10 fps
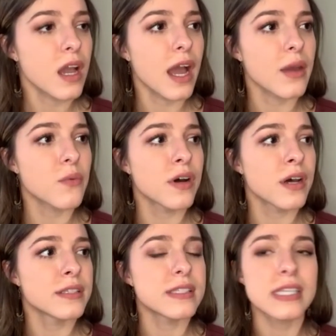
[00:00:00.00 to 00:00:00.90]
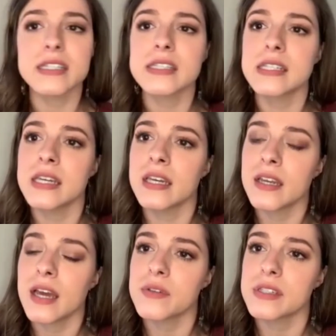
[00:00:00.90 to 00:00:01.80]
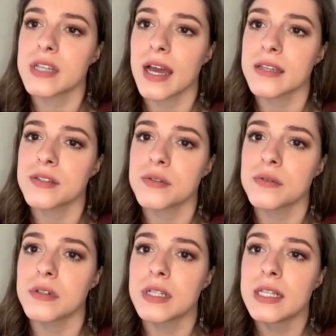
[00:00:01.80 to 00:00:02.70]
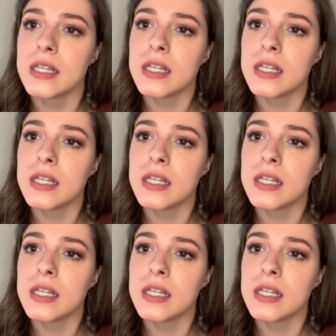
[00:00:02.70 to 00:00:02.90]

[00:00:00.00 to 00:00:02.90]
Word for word: I was sixteen, I was in high school,